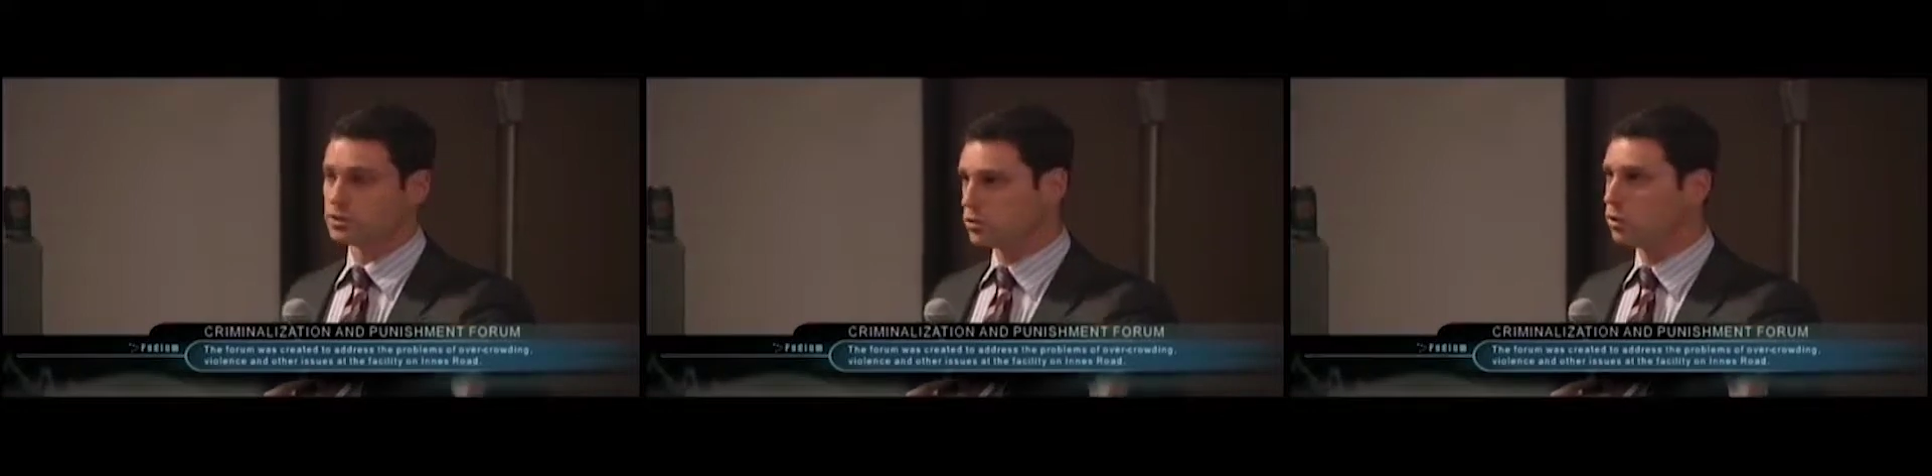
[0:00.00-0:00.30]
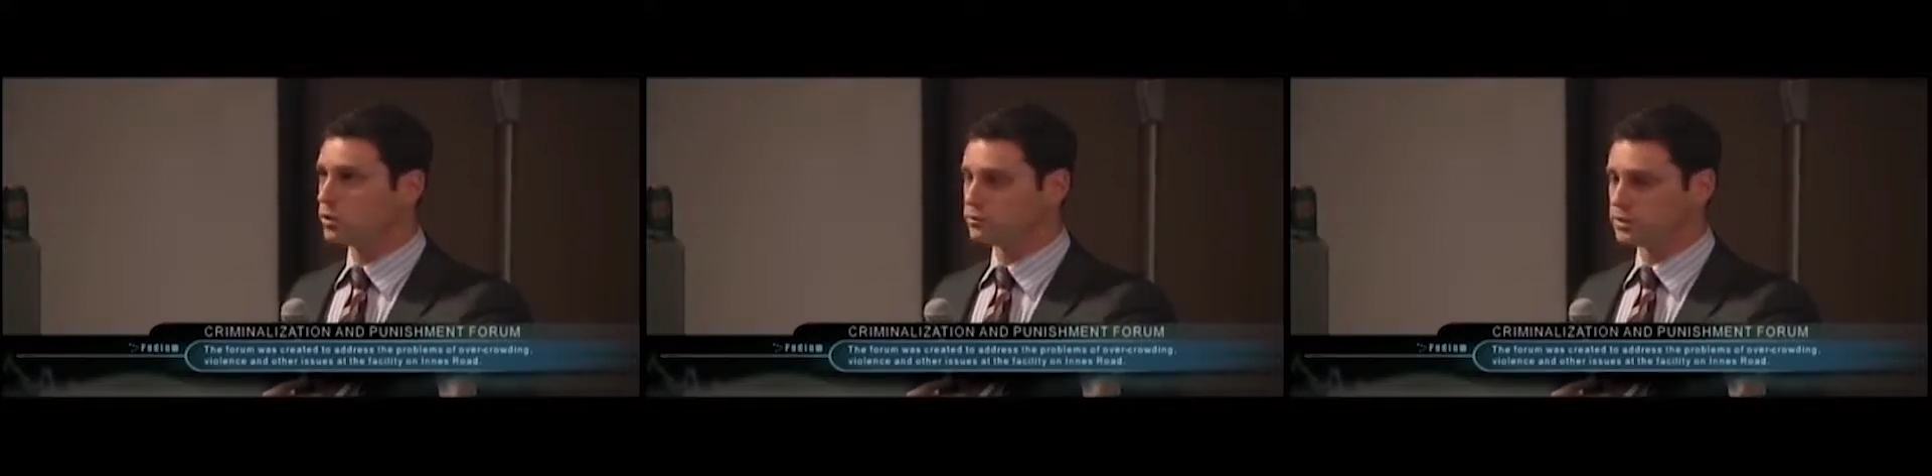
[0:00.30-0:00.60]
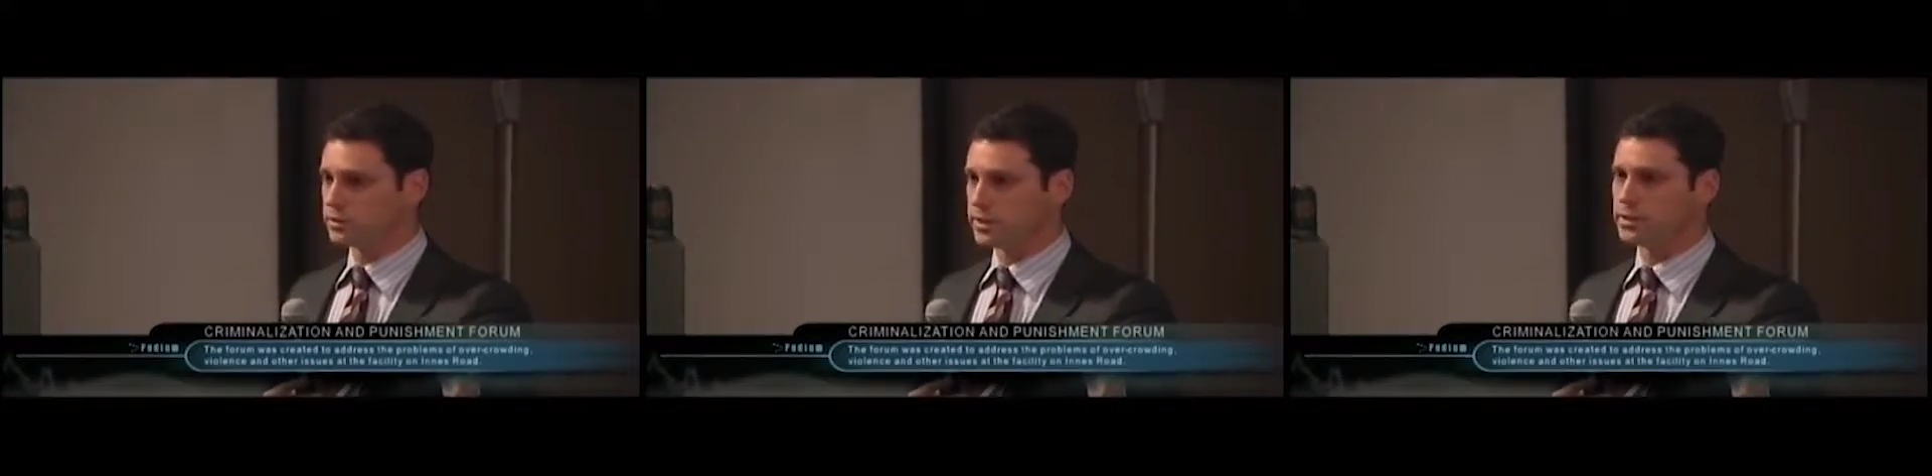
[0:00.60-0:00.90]
to court
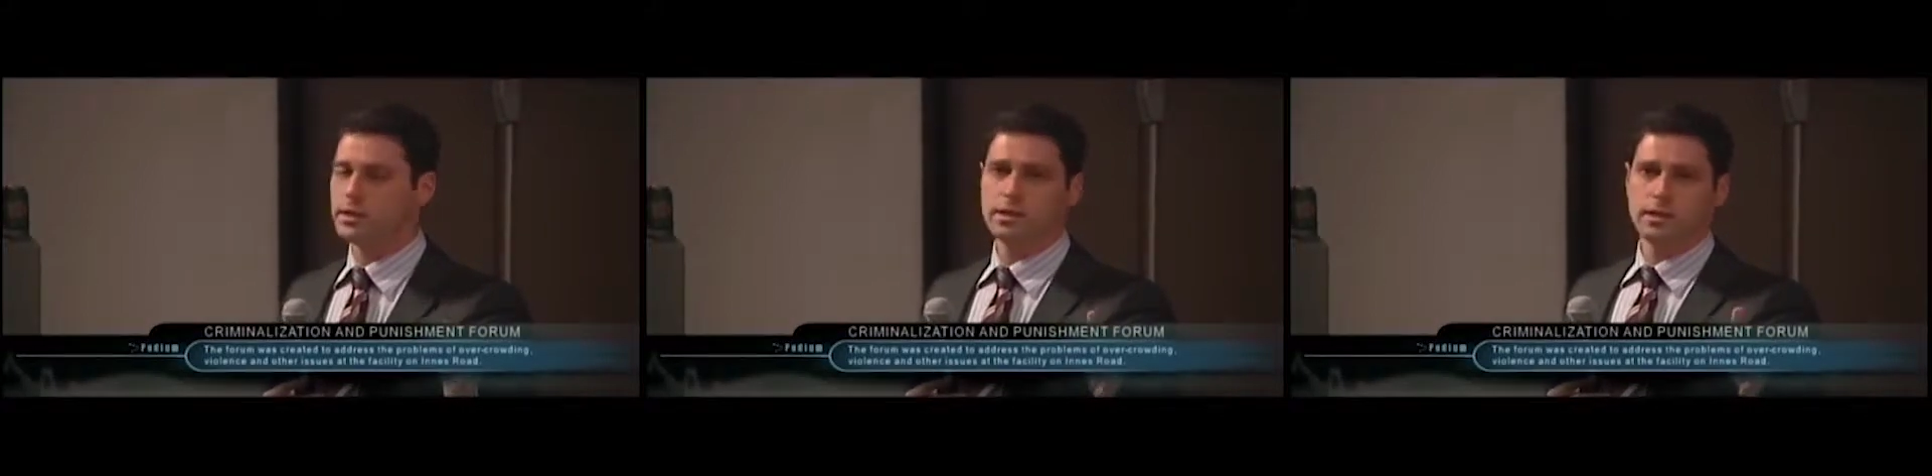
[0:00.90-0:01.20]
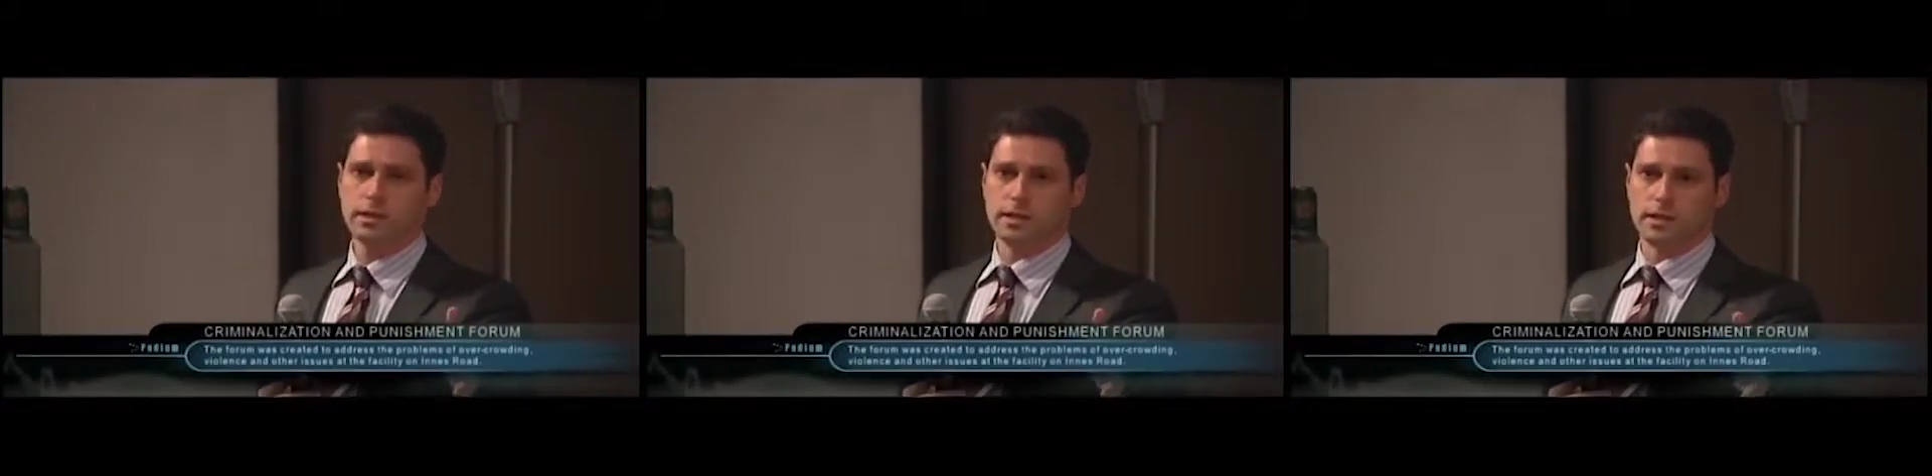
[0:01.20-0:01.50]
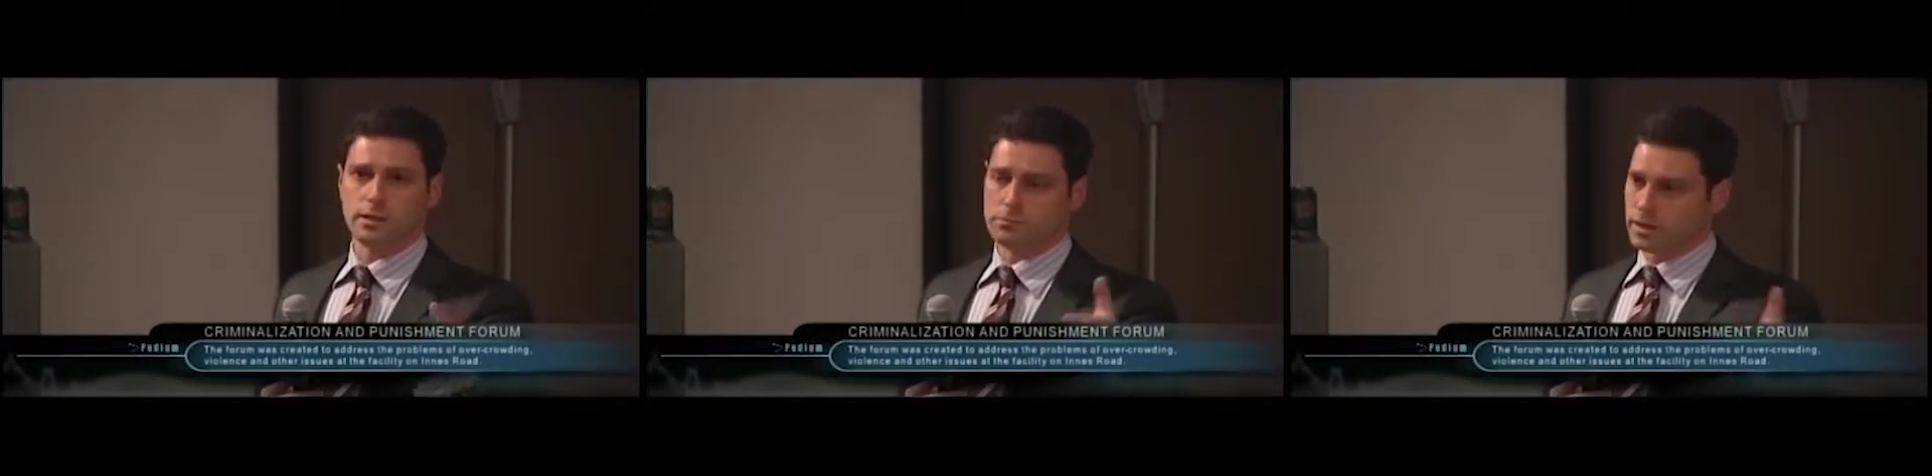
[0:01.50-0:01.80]
every day,
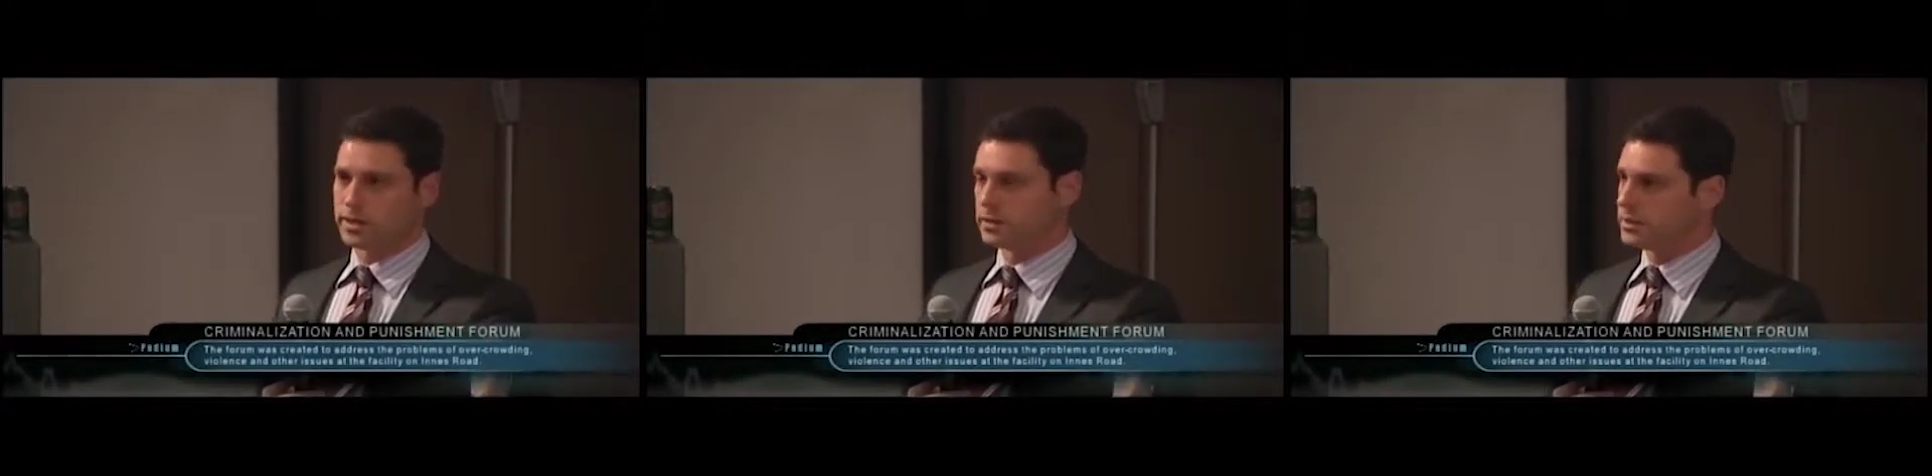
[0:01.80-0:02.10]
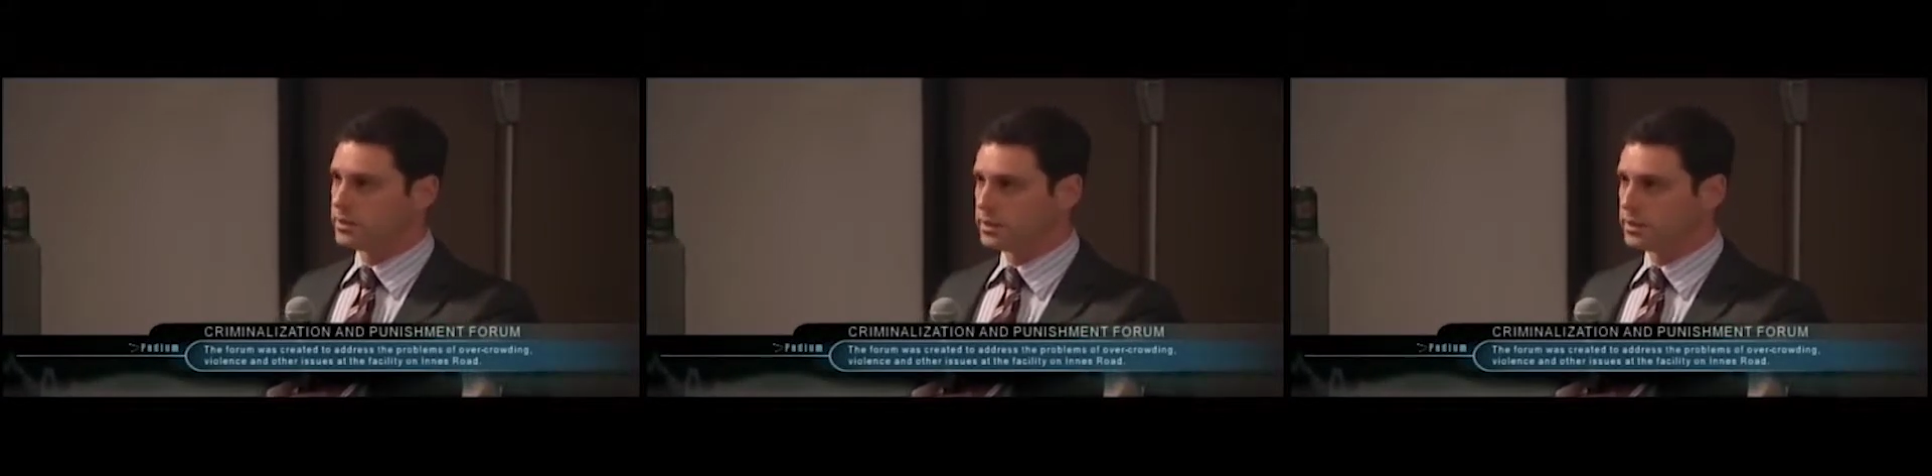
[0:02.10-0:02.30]
in